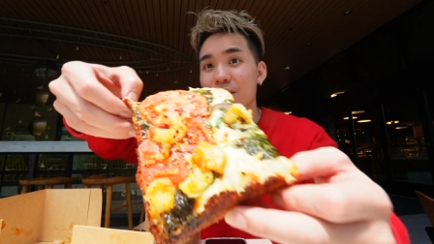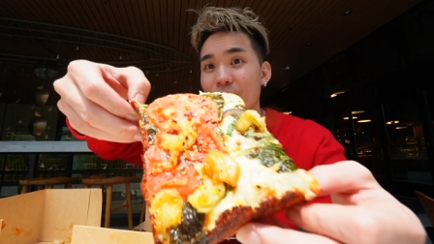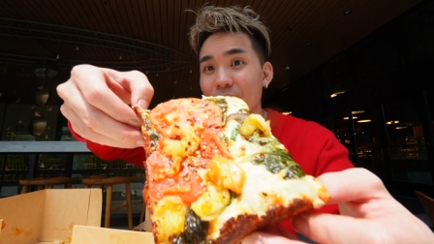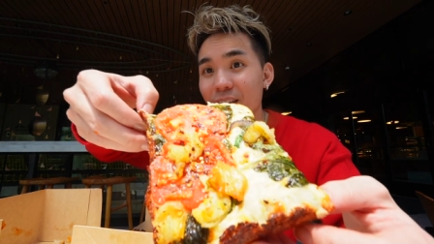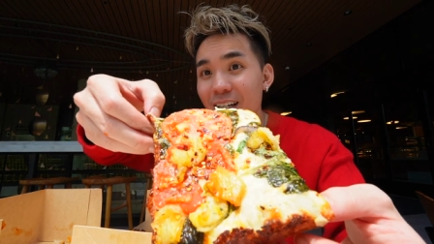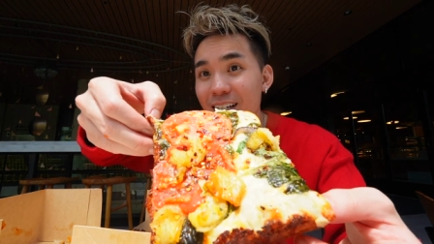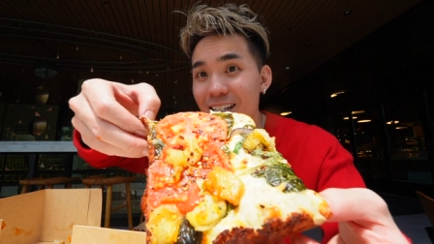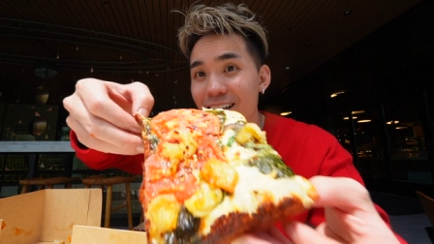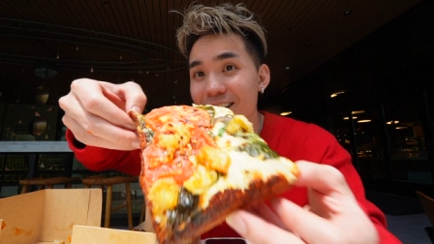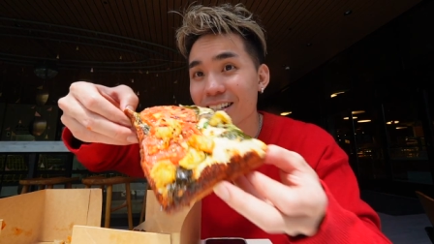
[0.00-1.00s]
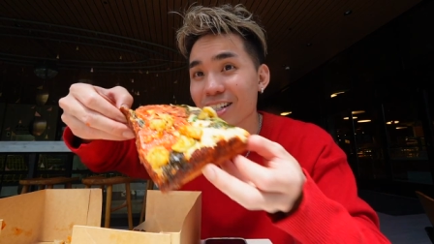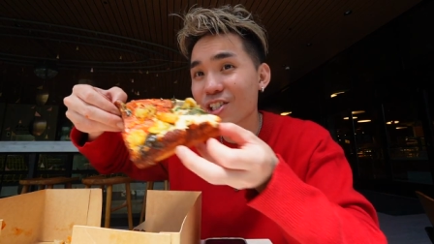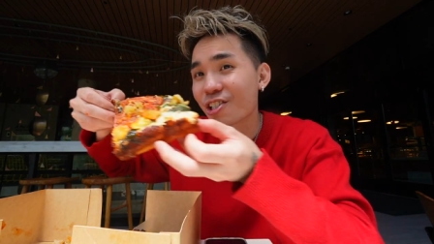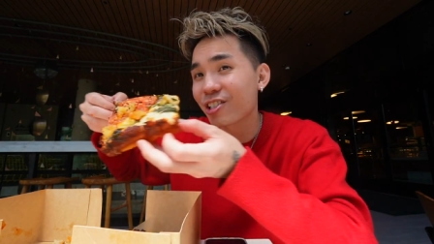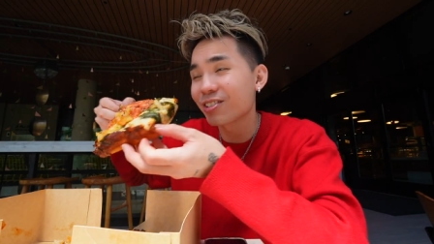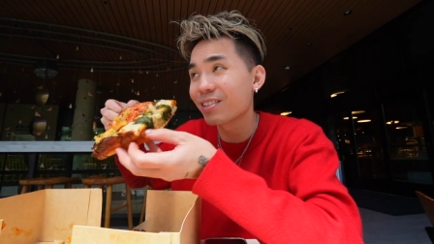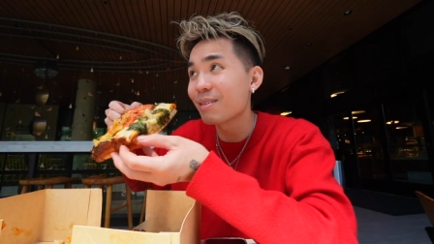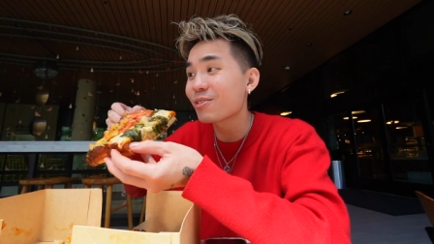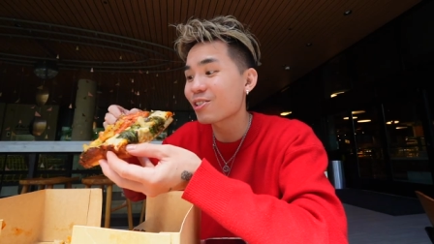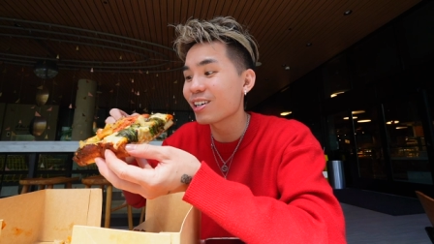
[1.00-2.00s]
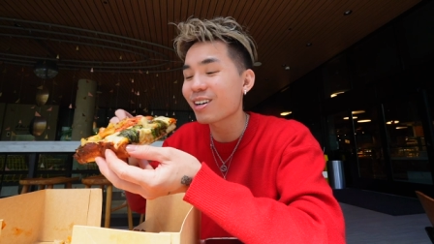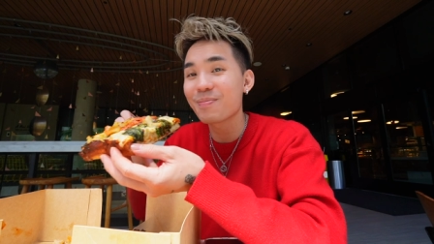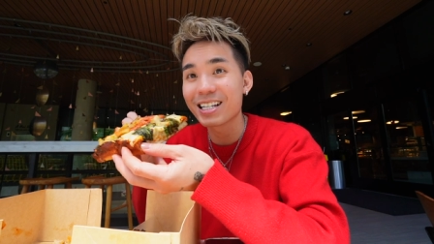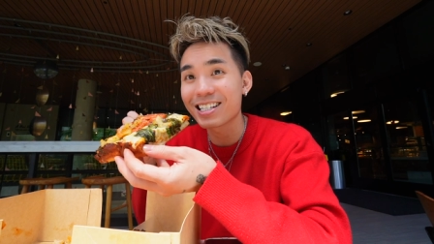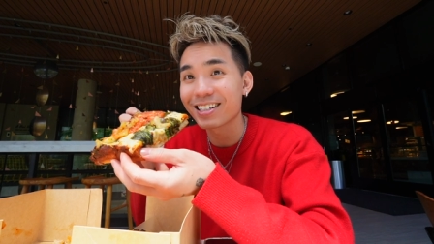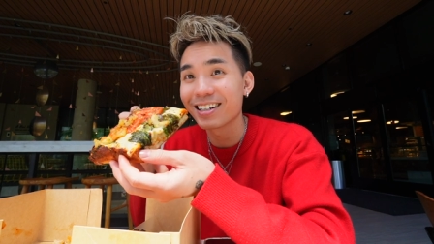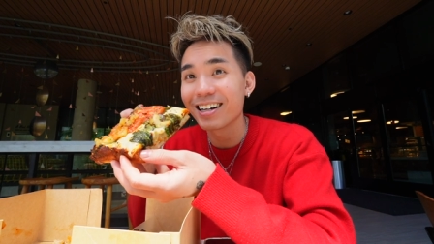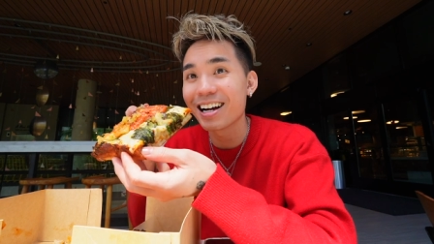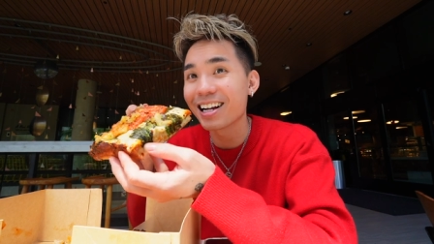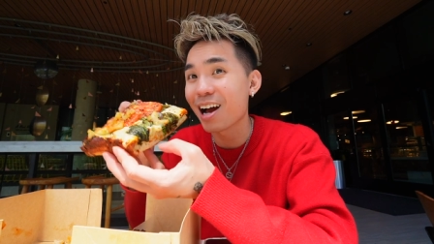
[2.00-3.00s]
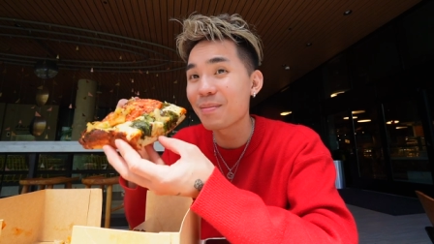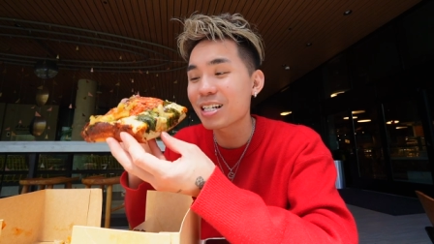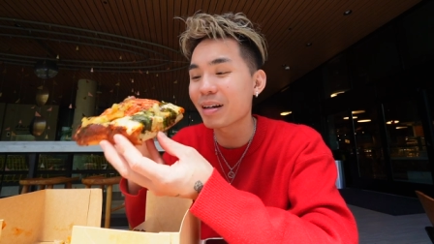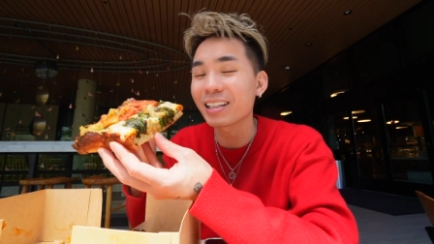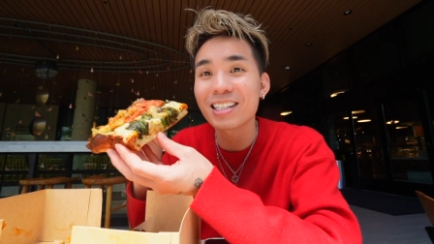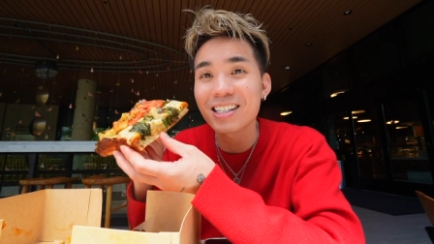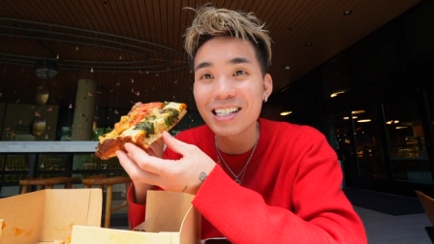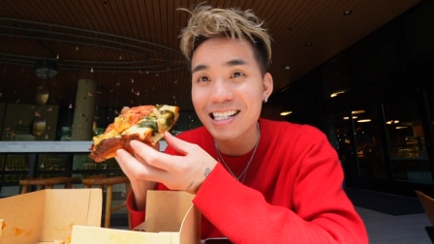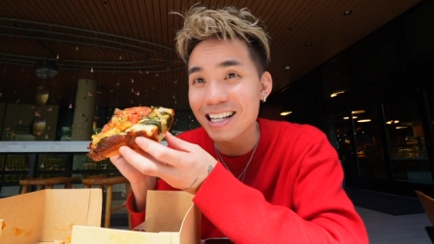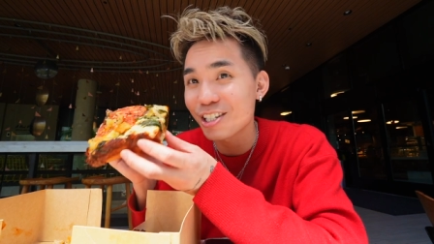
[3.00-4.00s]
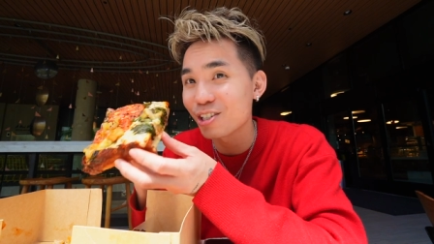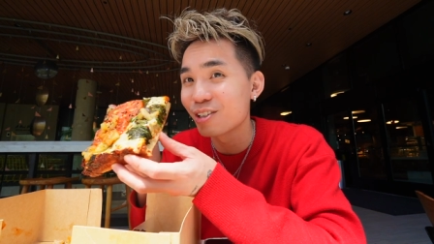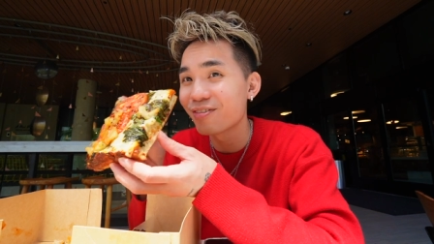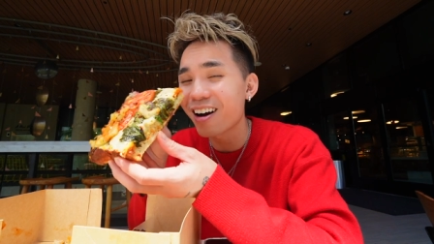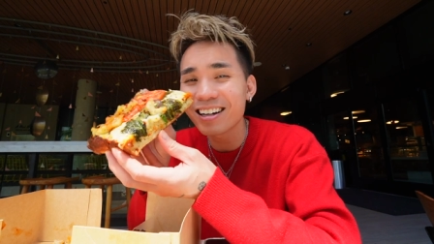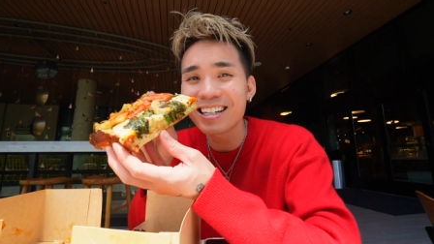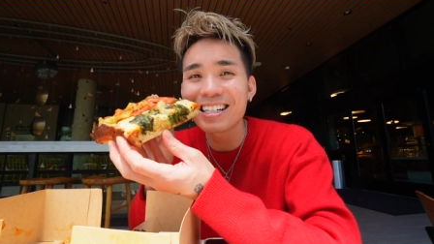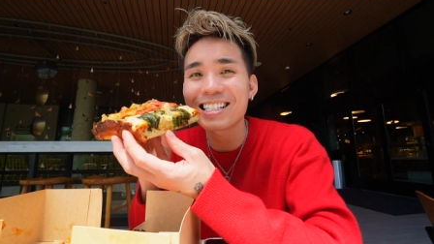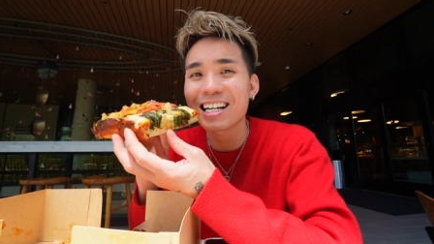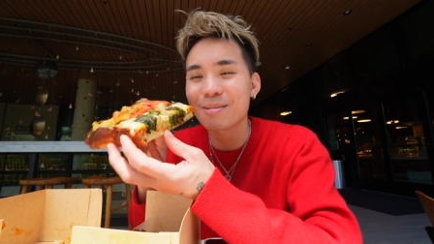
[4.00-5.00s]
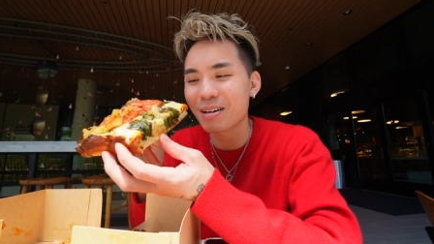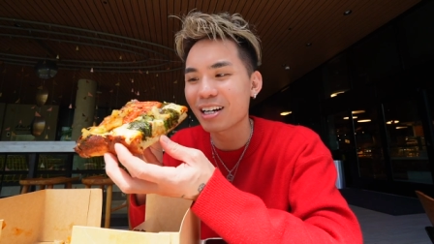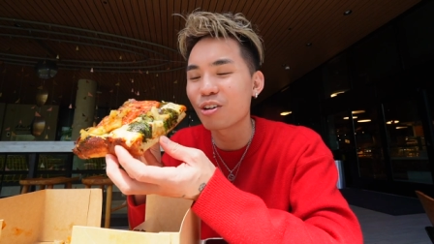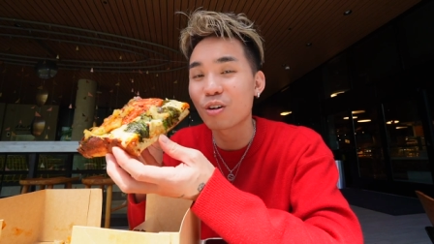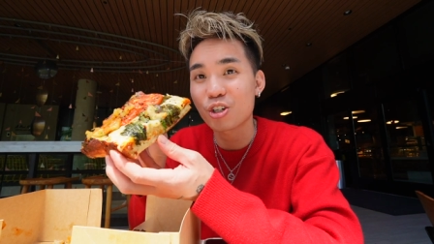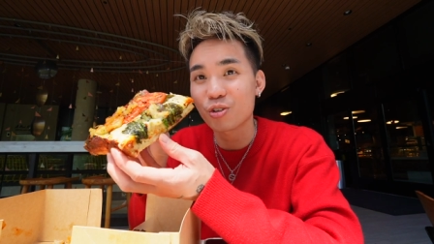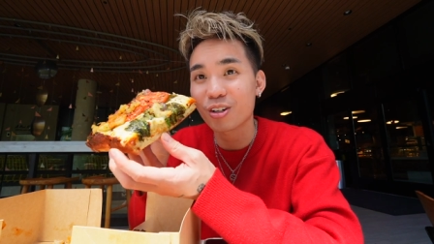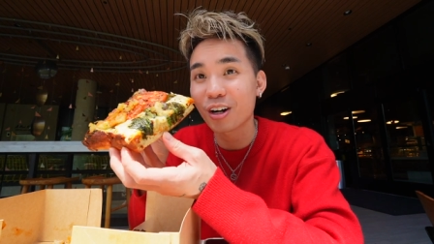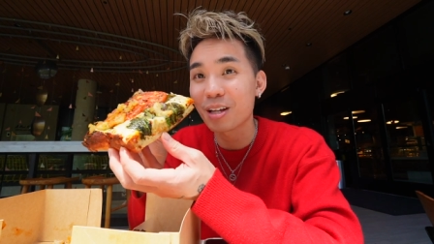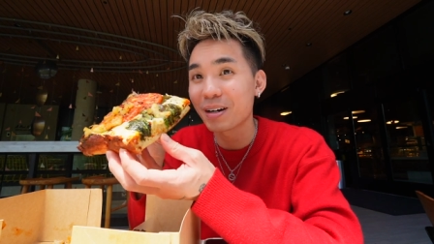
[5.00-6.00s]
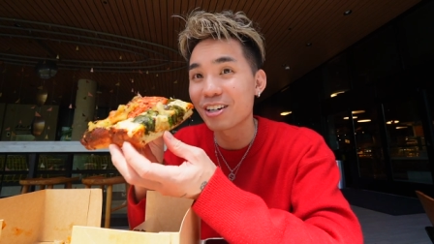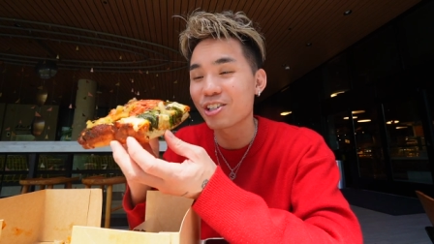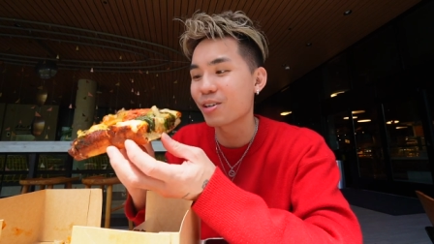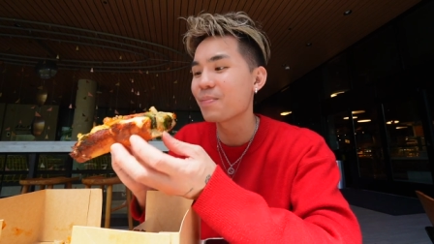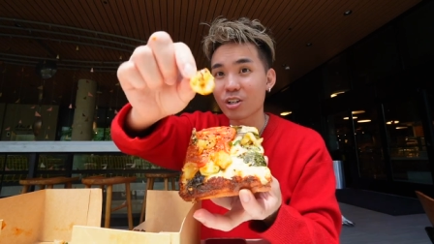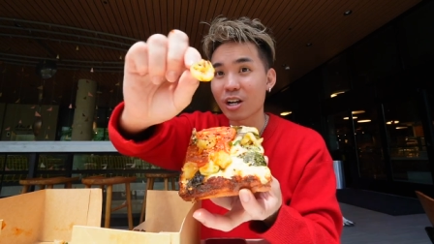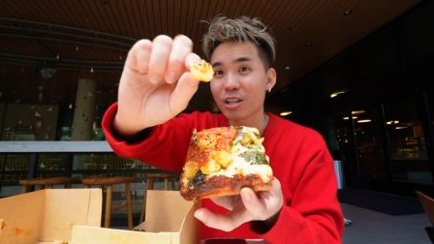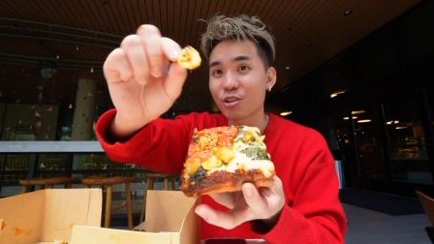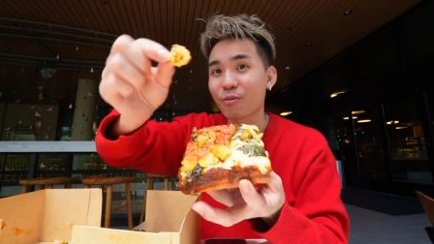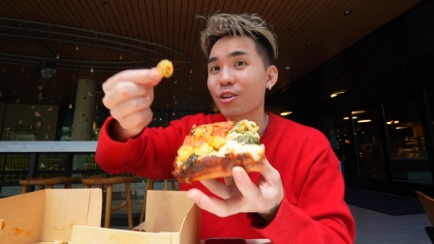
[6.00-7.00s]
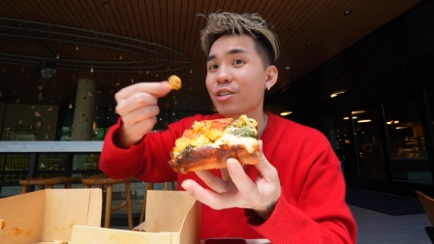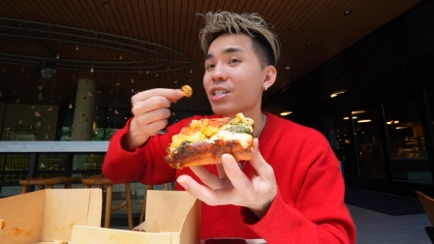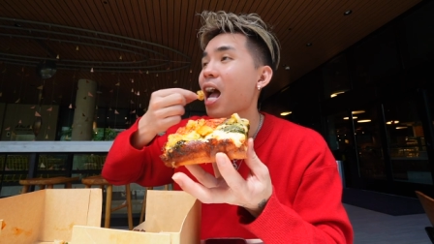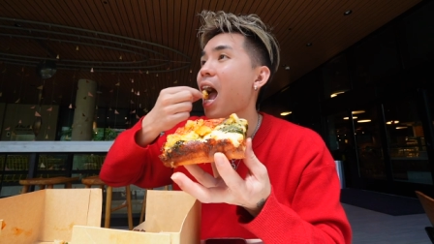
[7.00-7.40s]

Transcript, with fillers: So this is the Shrimp Truck Pizza and I'm expecting this to taste like Giovanni's, like some kind of North Shore garlic butter shrimp. Try the shrimp first.